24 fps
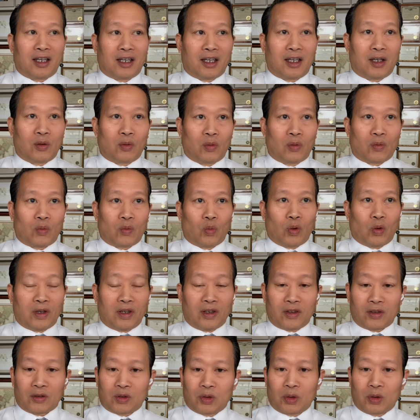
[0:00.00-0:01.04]
And one
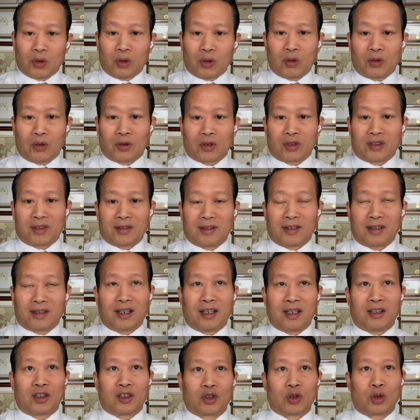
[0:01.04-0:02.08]
of the tools
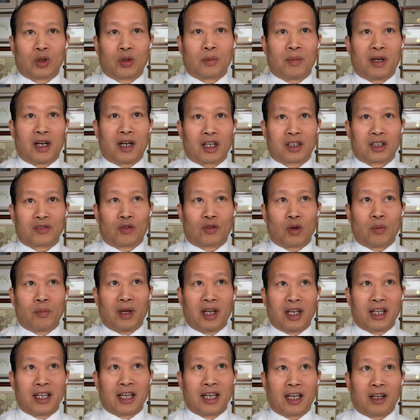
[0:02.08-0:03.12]
in the toolbox for
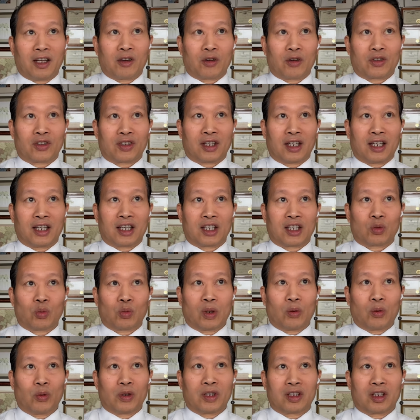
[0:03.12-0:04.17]
mediators is
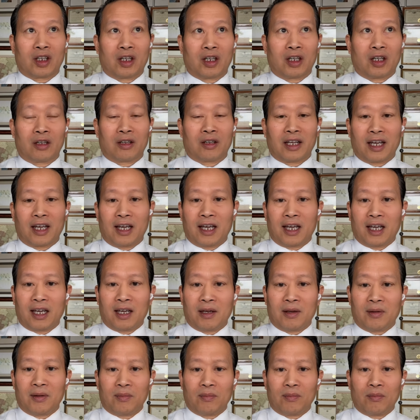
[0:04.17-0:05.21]
what we call
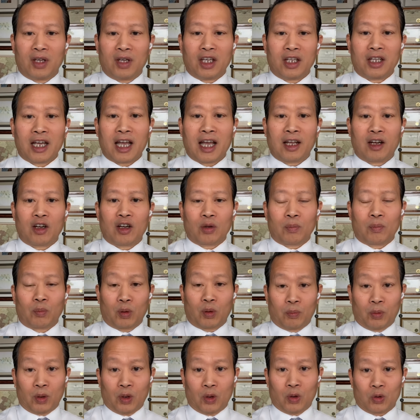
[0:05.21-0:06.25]
a mediator
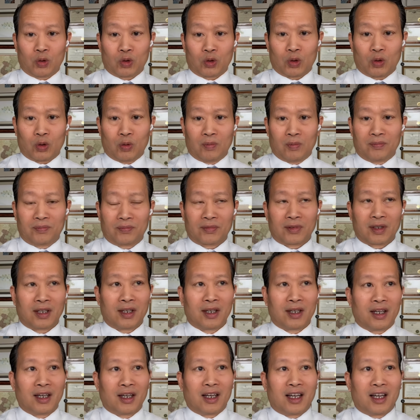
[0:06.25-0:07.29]
proposal.
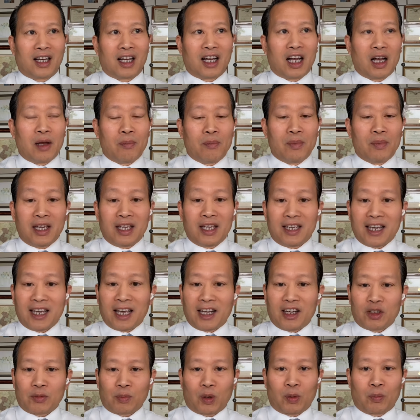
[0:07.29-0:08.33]
A
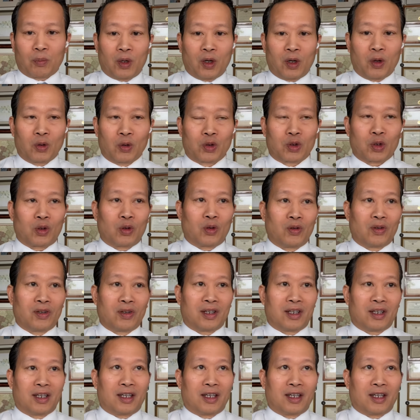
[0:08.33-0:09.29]
mediator's proposal